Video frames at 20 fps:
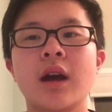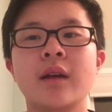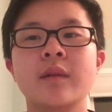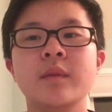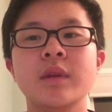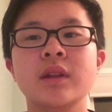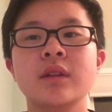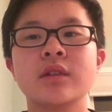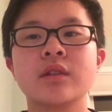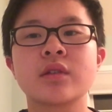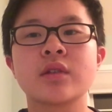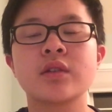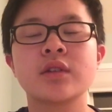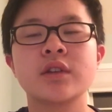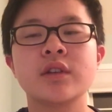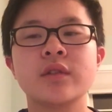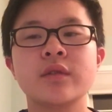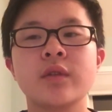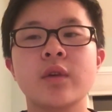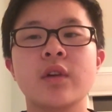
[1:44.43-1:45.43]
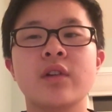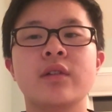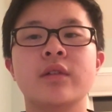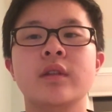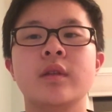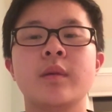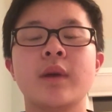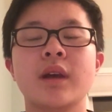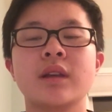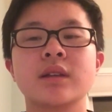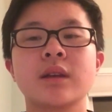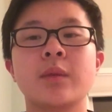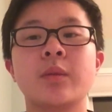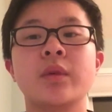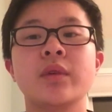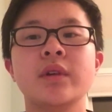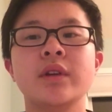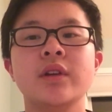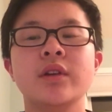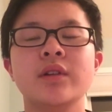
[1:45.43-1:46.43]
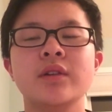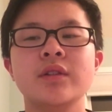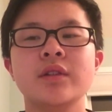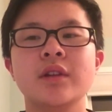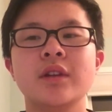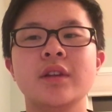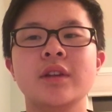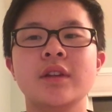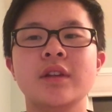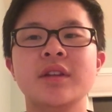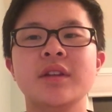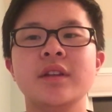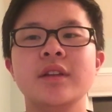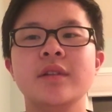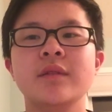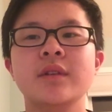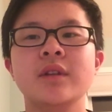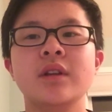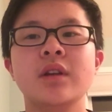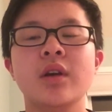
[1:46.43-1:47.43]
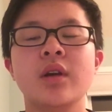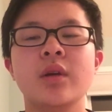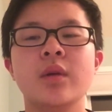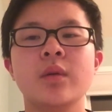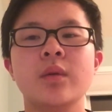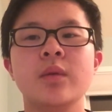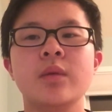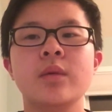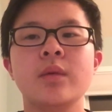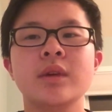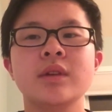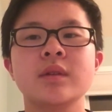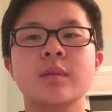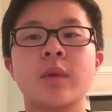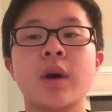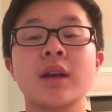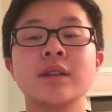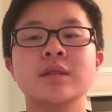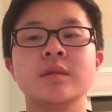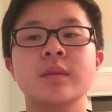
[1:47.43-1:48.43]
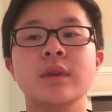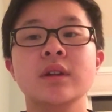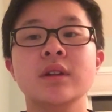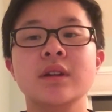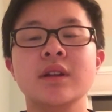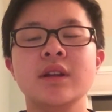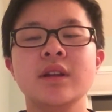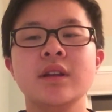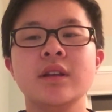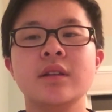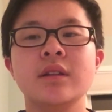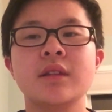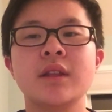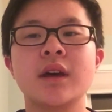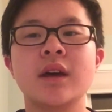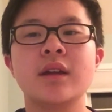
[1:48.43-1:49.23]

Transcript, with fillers: I've been searching for for the past couple years and didn't even know was a possibility